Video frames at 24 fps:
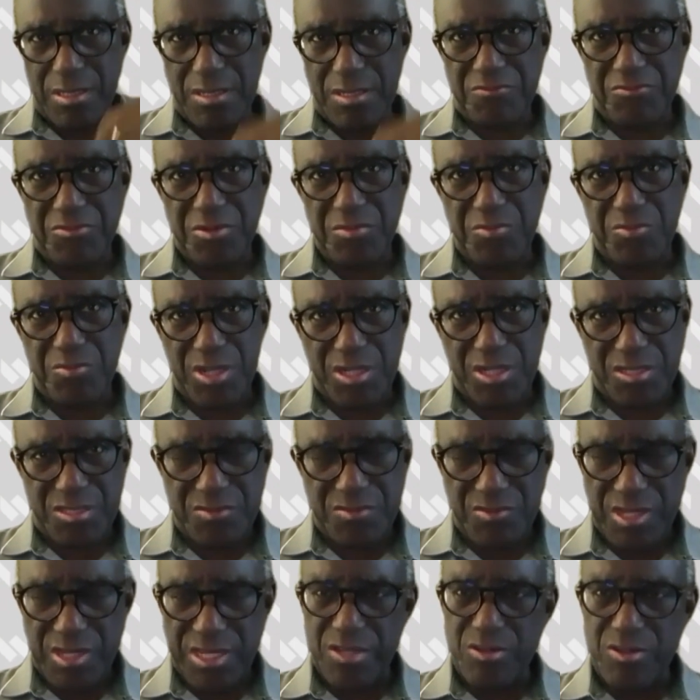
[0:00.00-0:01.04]
different parts
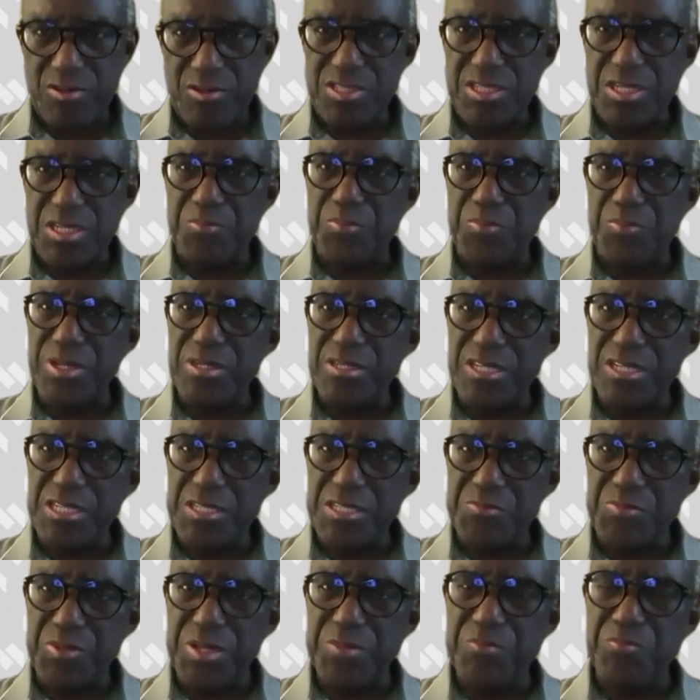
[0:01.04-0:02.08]
of Lagos at
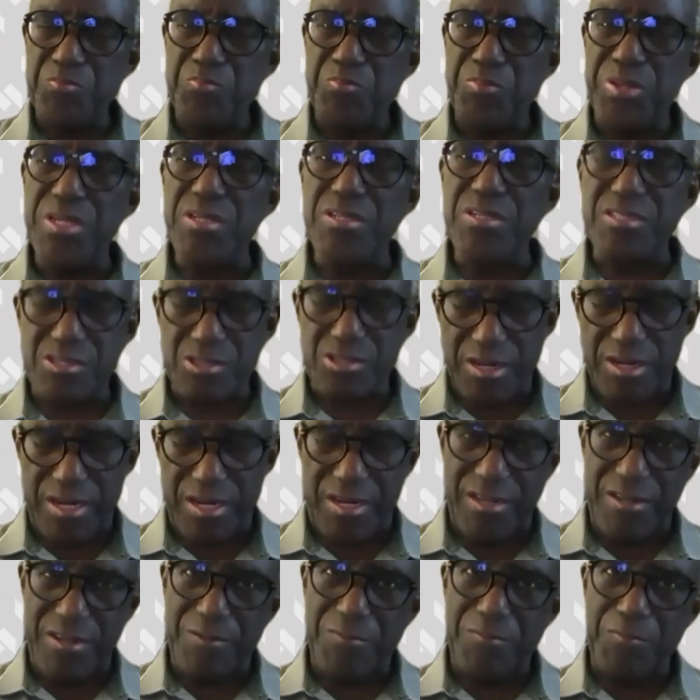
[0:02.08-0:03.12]
buildings being built right
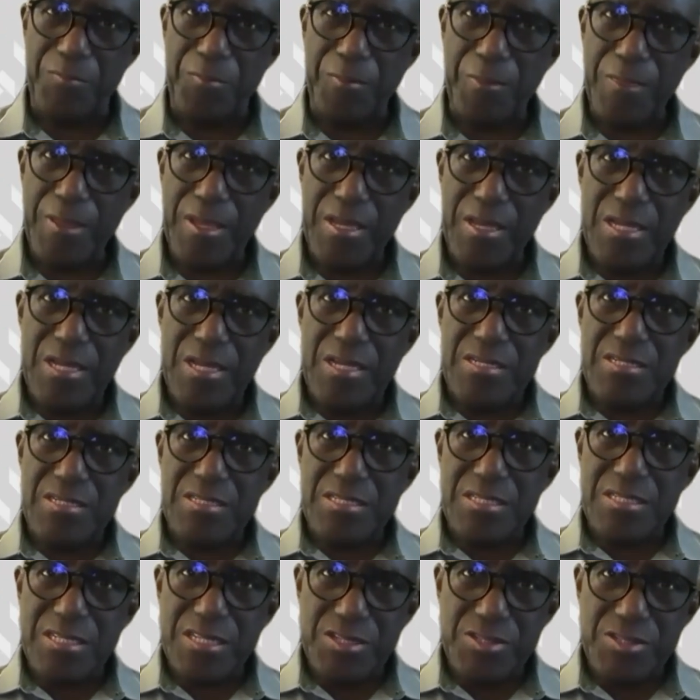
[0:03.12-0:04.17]
now,
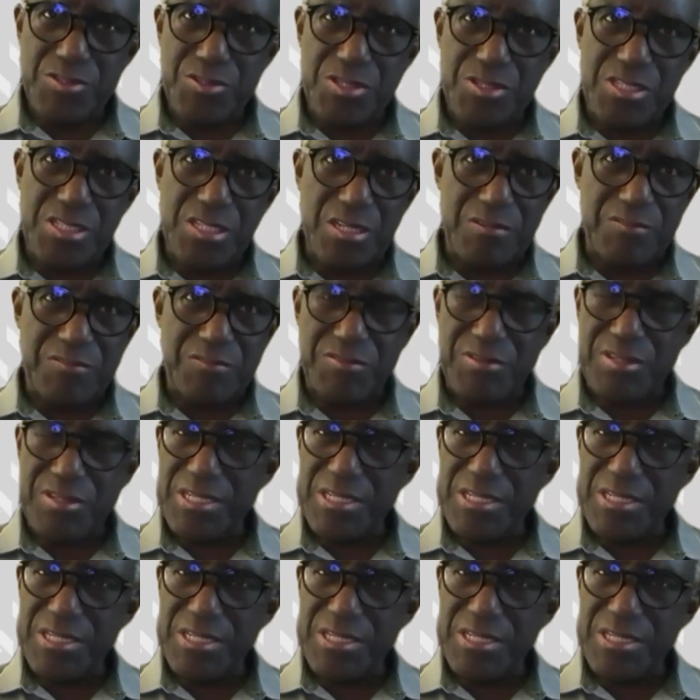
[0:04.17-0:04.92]
just think to yourself,